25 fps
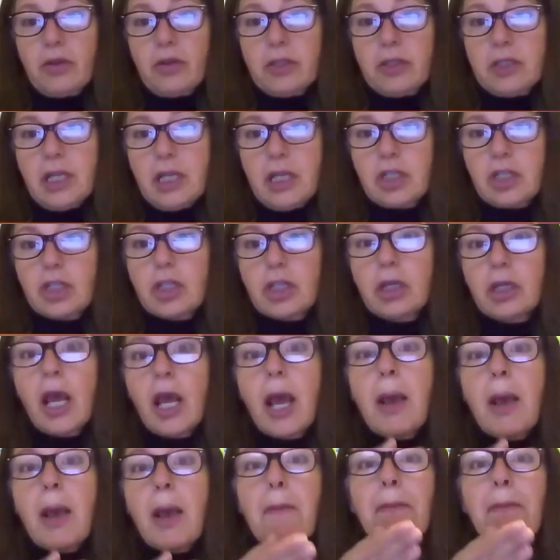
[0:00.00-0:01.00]
their attention.
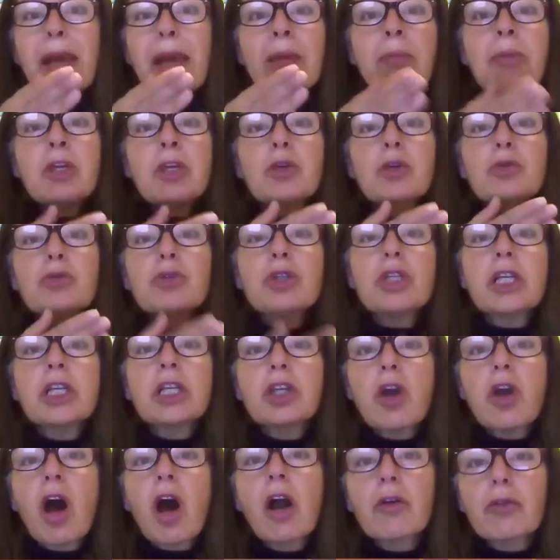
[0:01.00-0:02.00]
Maybe you
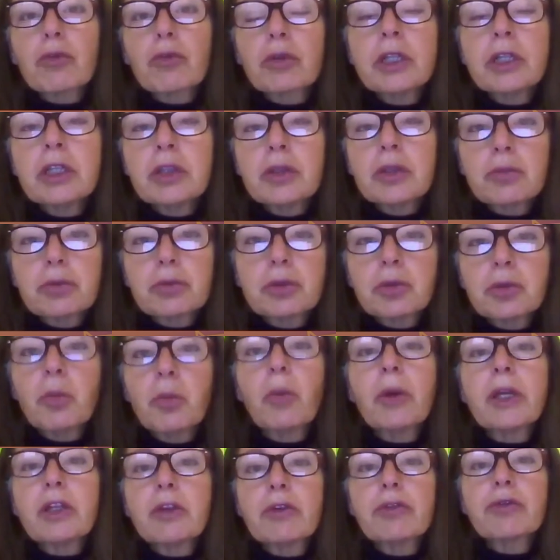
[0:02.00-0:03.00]
did not read the
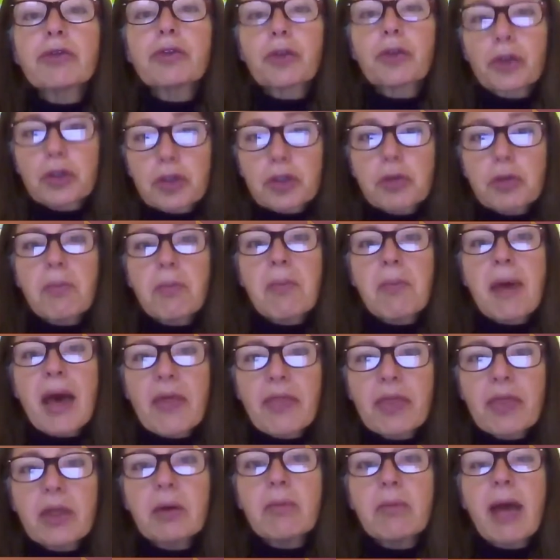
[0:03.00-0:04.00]
room when you first
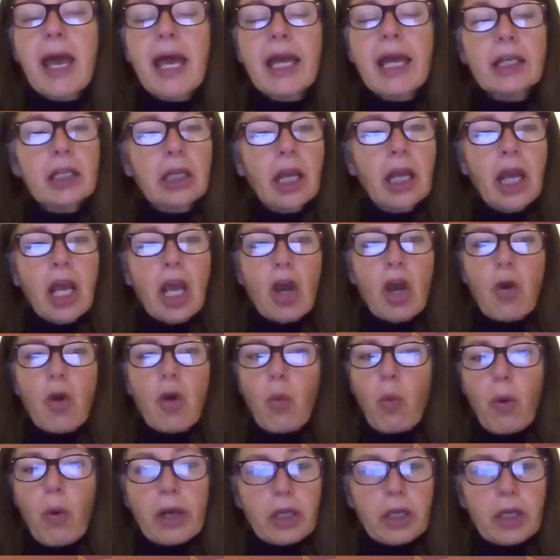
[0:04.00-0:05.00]
met them and
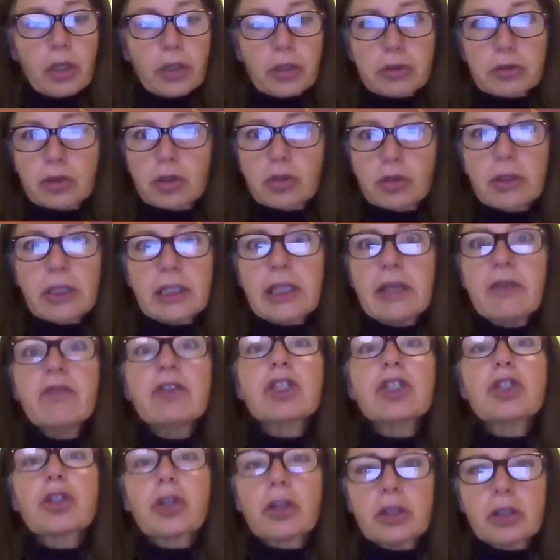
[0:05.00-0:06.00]
what you're
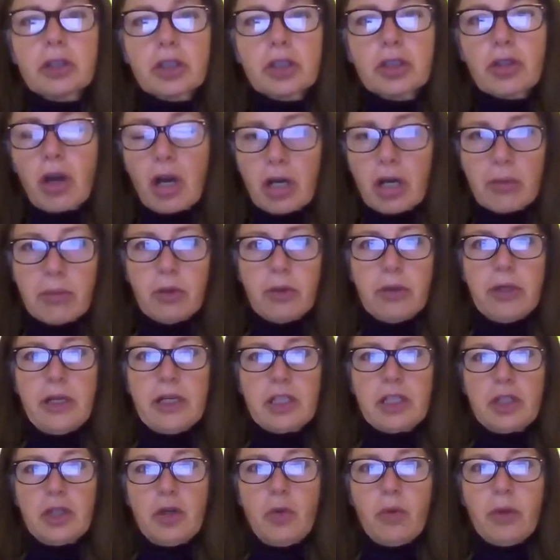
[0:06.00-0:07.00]
even starting to talk about
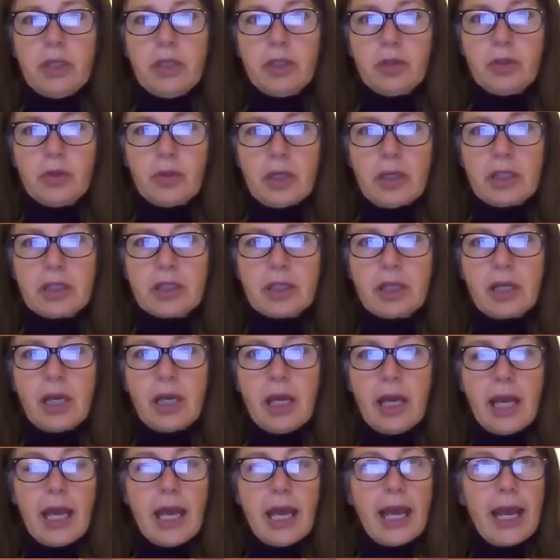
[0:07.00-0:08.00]
has no interest.
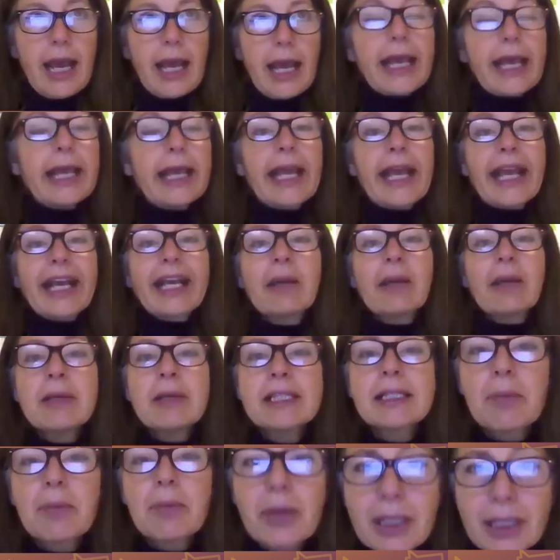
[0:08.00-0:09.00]
It can be
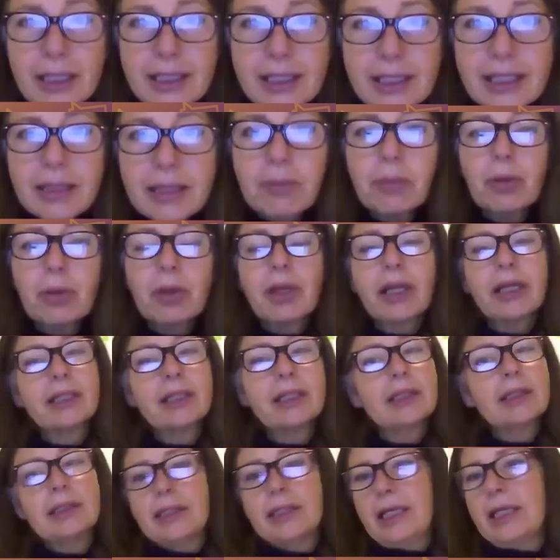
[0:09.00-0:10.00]
something as simple,
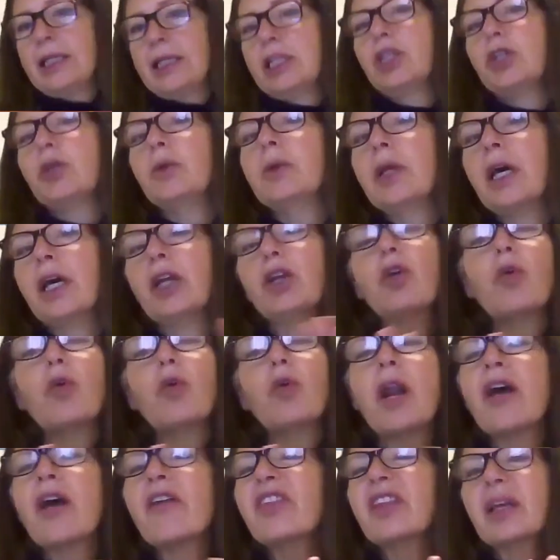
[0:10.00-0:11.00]
and Dennis, you and I know
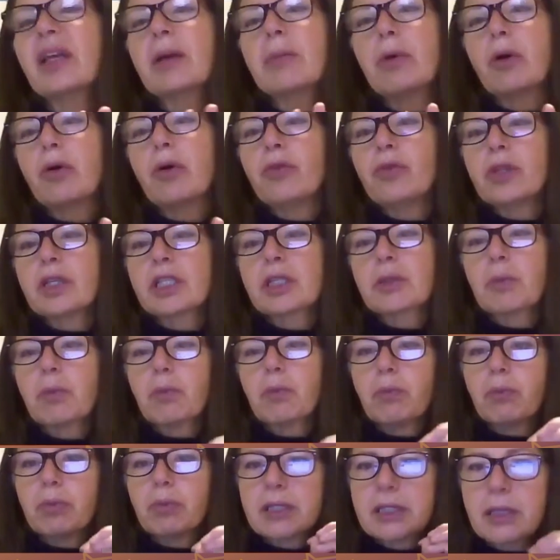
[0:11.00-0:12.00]
nothing about this,
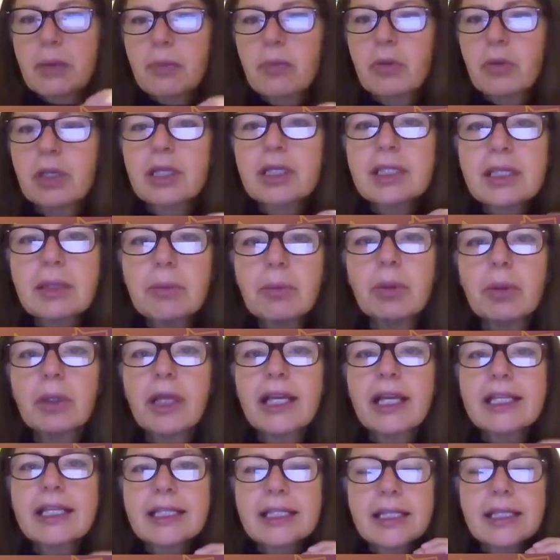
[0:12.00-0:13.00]
but something as simple
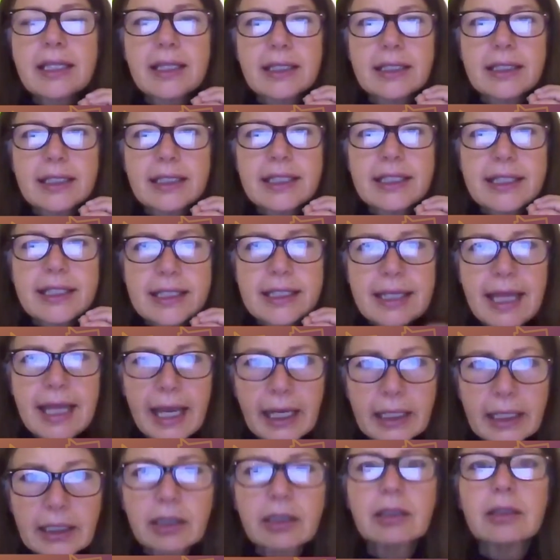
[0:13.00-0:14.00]
as the
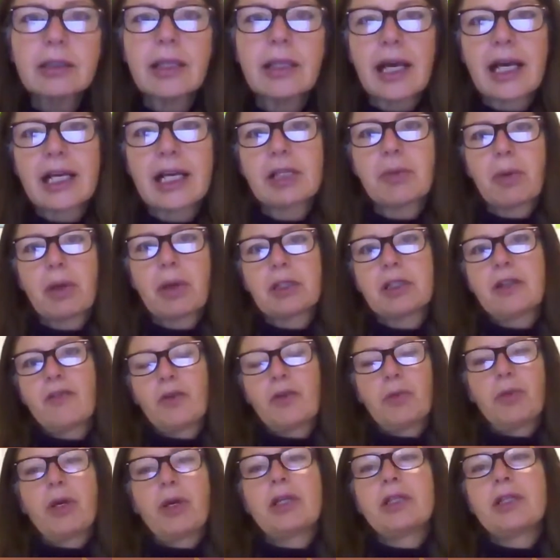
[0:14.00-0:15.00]
technical aspect of
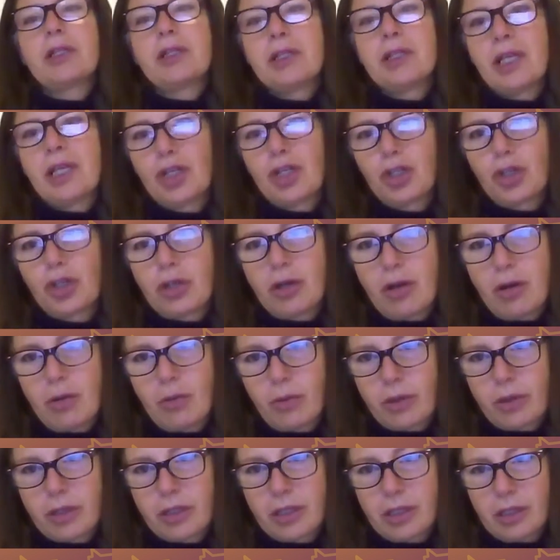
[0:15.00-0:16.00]
your presentation not
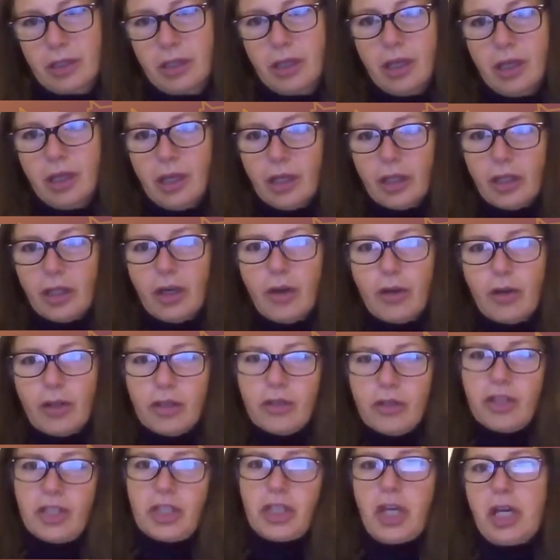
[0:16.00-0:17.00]
working.
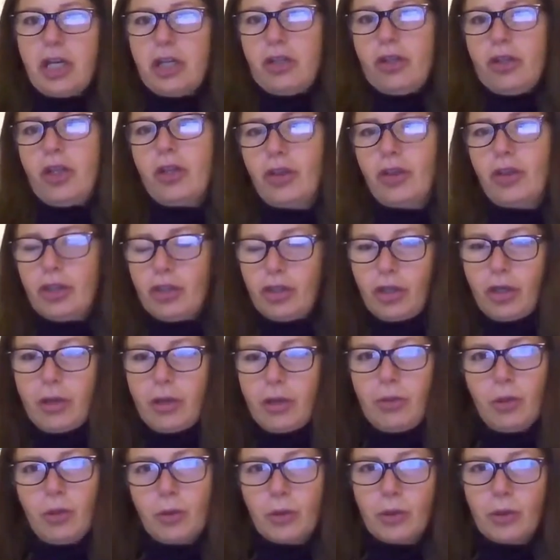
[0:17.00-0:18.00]
You decided that this
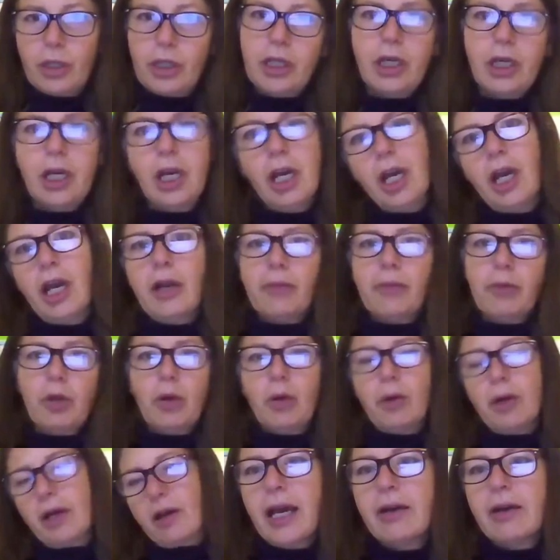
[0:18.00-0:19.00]
time you were going to,
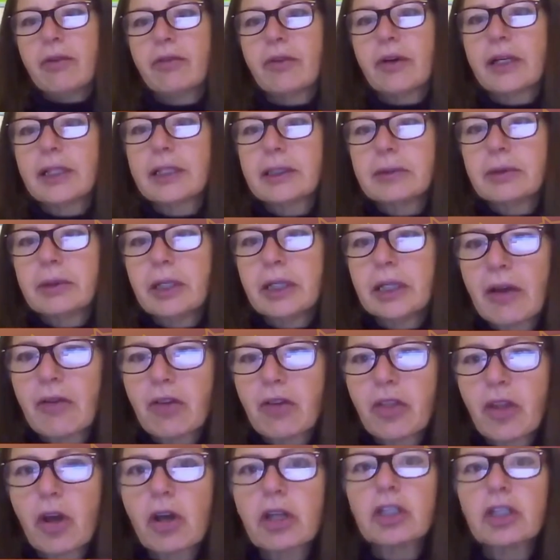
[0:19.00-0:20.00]
have
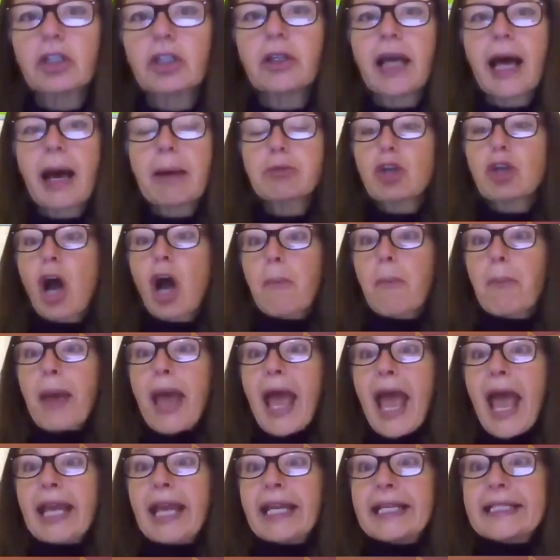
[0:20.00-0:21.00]
everything on your laptop
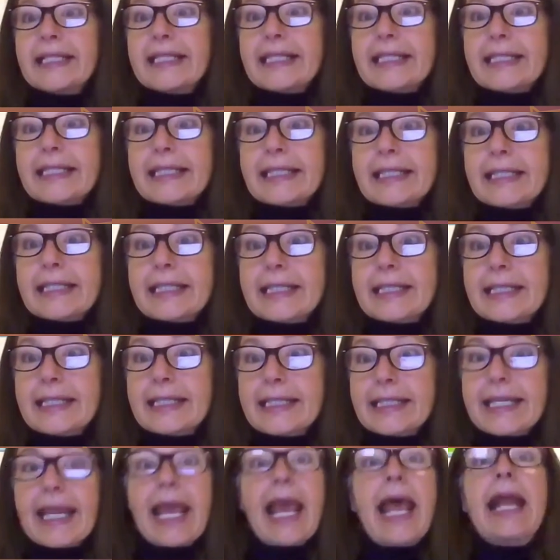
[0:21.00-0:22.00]
and it's
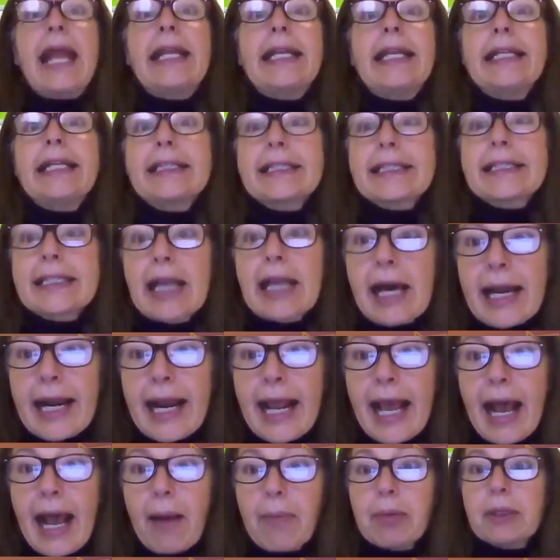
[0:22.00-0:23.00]
dead. It's not
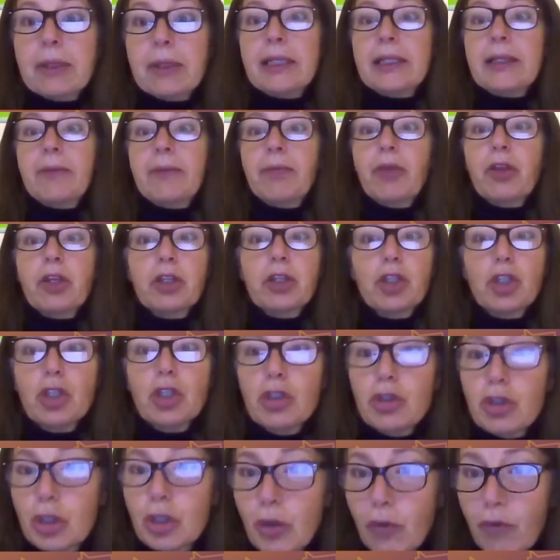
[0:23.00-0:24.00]
happening. The
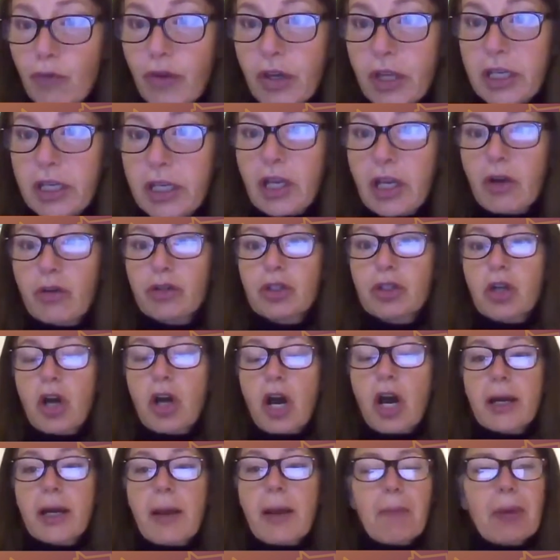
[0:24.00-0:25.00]
YouTube video is
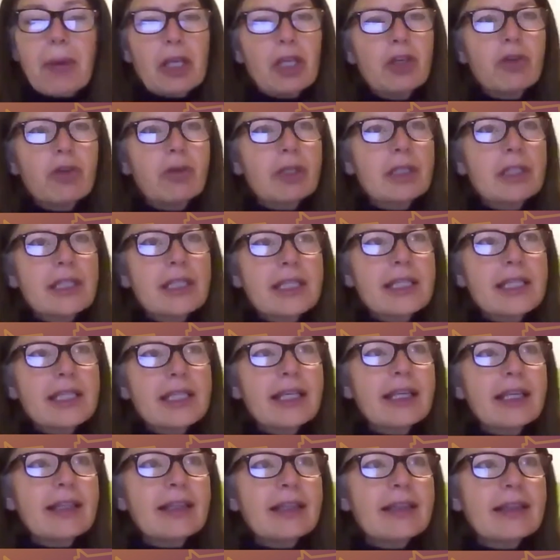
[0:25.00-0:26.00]
not, but you can
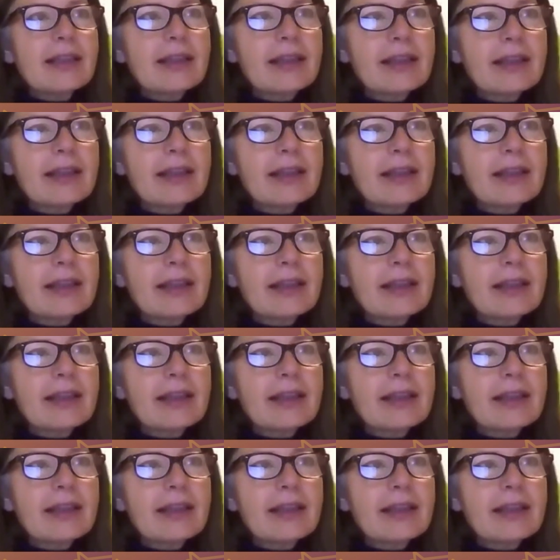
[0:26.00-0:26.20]
see